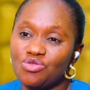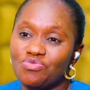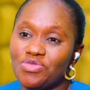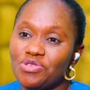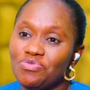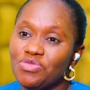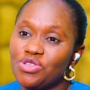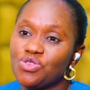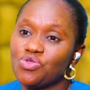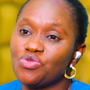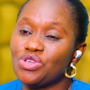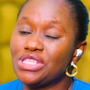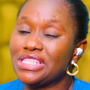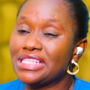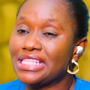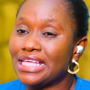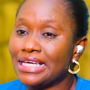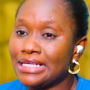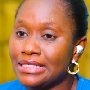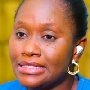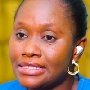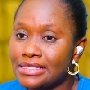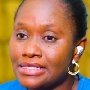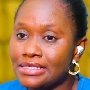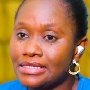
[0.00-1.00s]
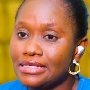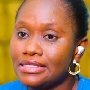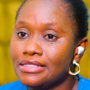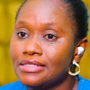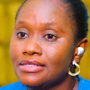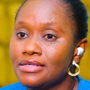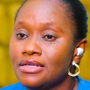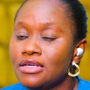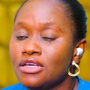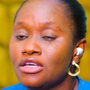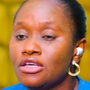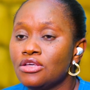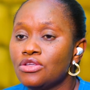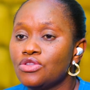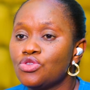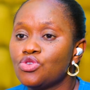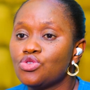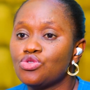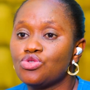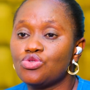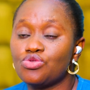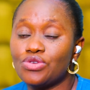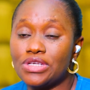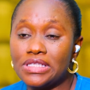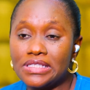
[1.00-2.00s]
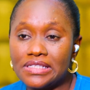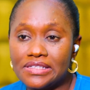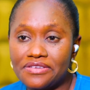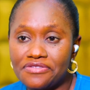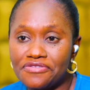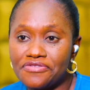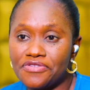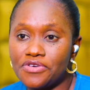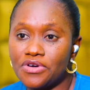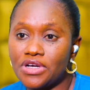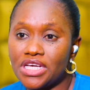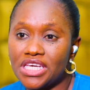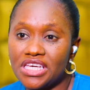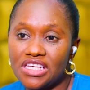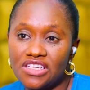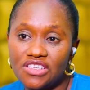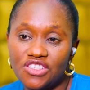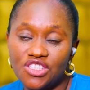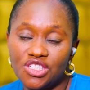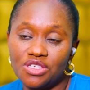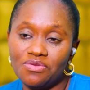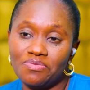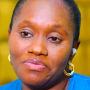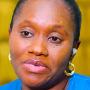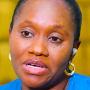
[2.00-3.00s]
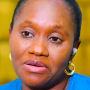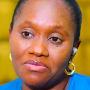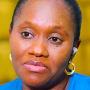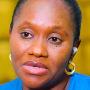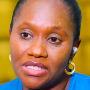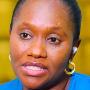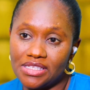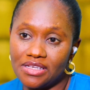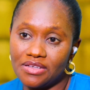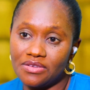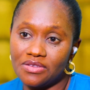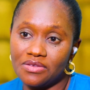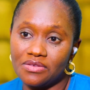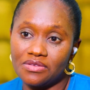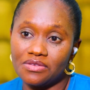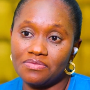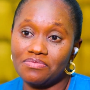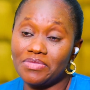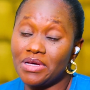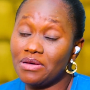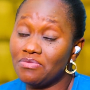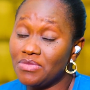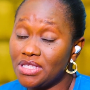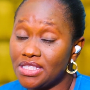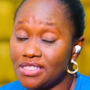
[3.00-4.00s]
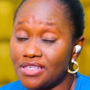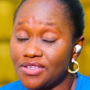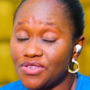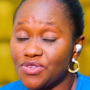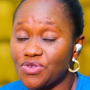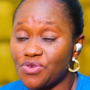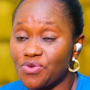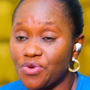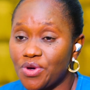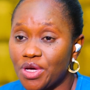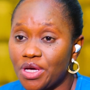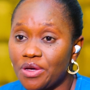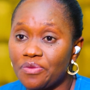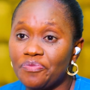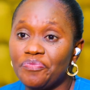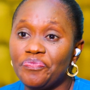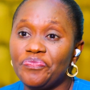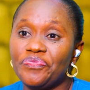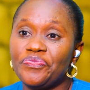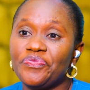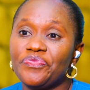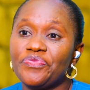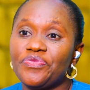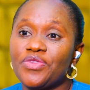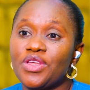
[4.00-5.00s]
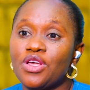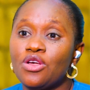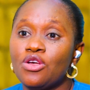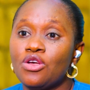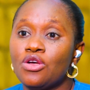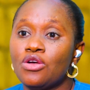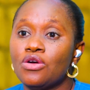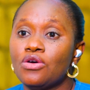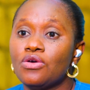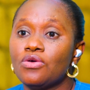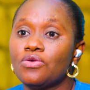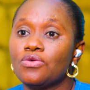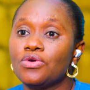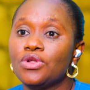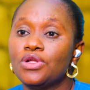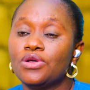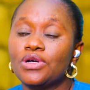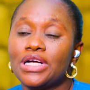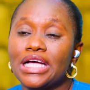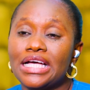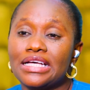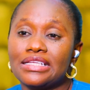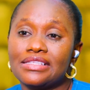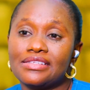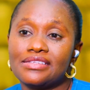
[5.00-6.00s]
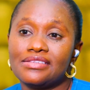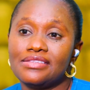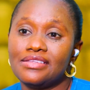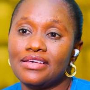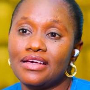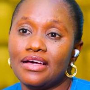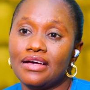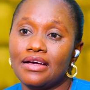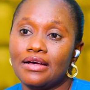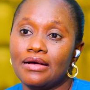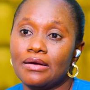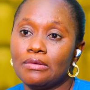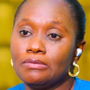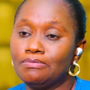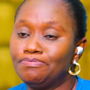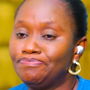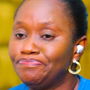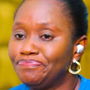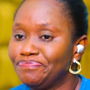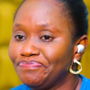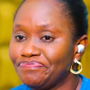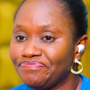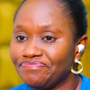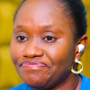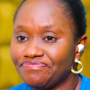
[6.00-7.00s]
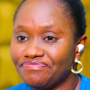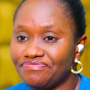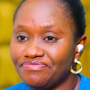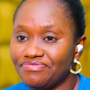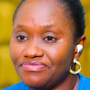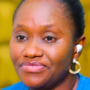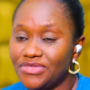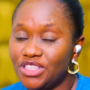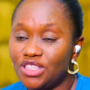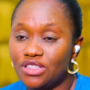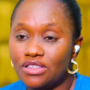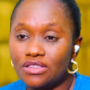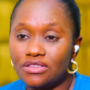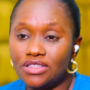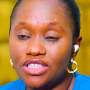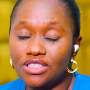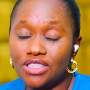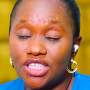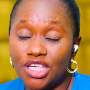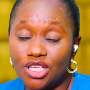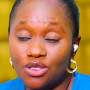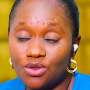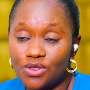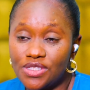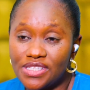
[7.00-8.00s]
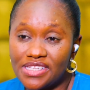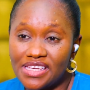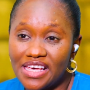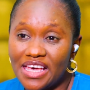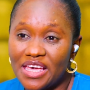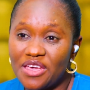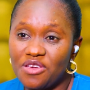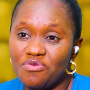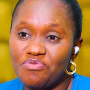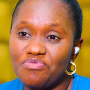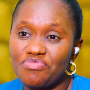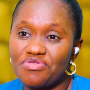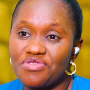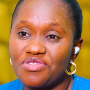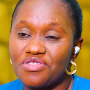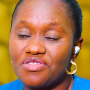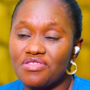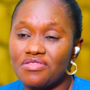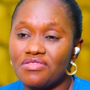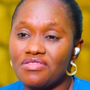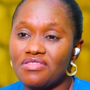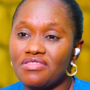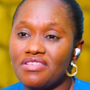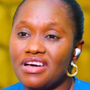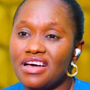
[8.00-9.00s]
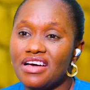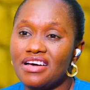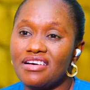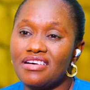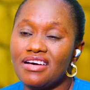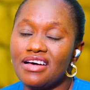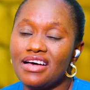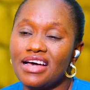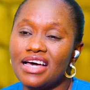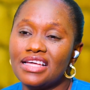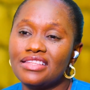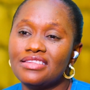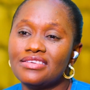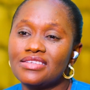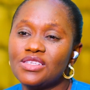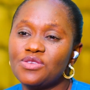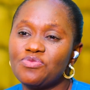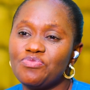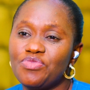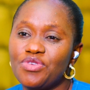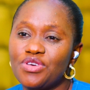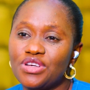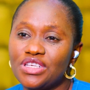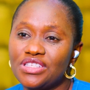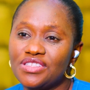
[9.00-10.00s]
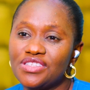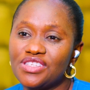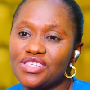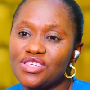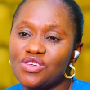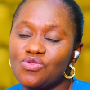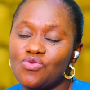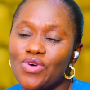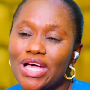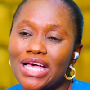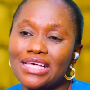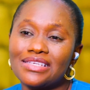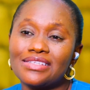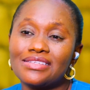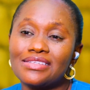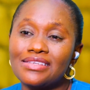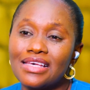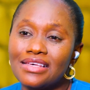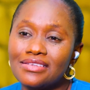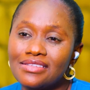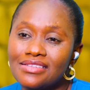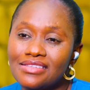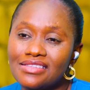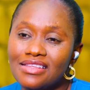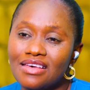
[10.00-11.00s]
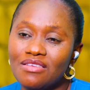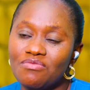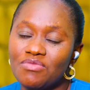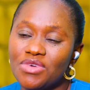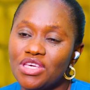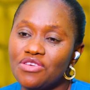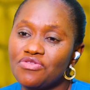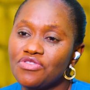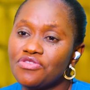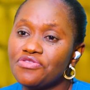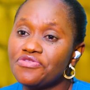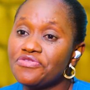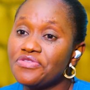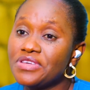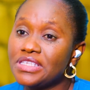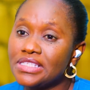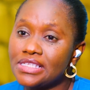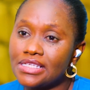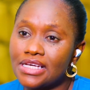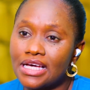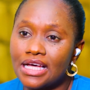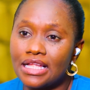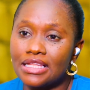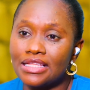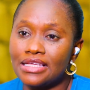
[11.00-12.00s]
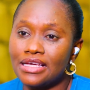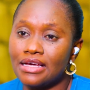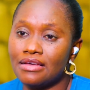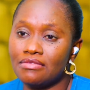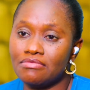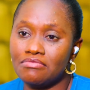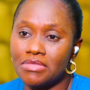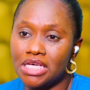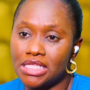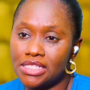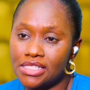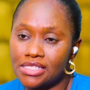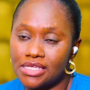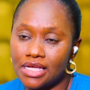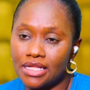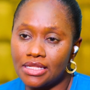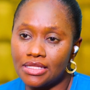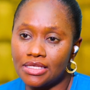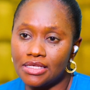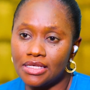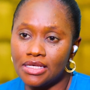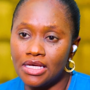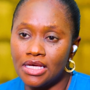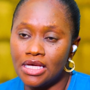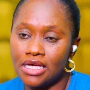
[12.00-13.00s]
Should be between 19 to 24 kg per meter square. We'll look at their genotype. At this point, we assess them even physically and mentally.